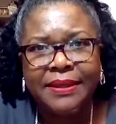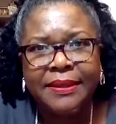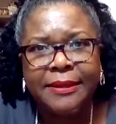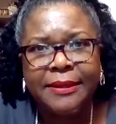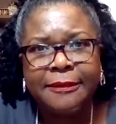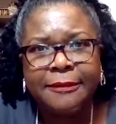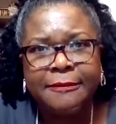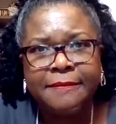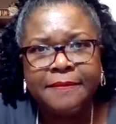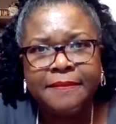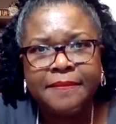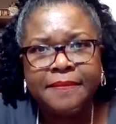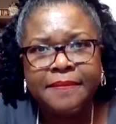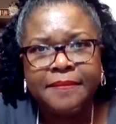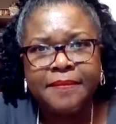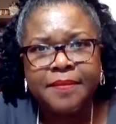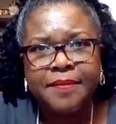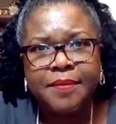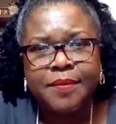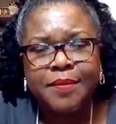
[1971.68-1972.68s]

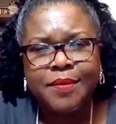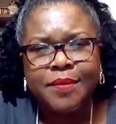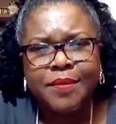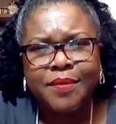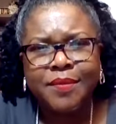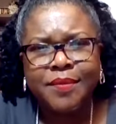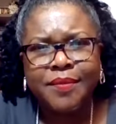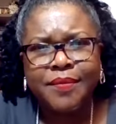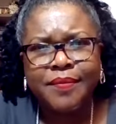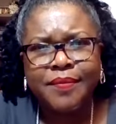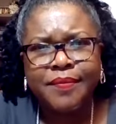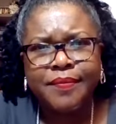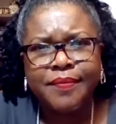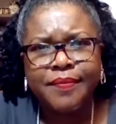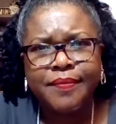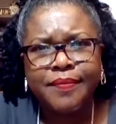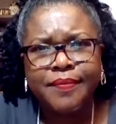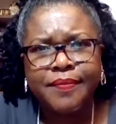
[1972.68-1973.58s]
(no one is talking)